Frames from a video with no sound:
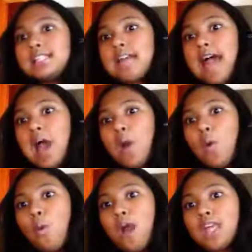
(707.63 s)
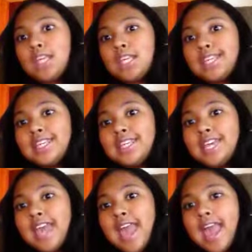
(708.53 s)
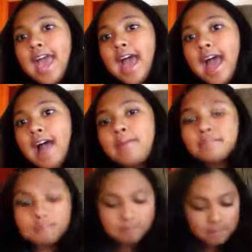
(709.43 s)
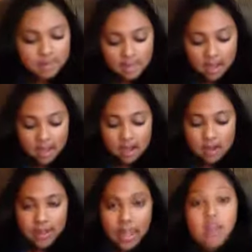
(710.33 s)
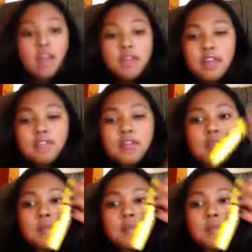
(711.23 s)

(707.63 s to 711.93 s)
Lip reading: So yeah. Okay, then for the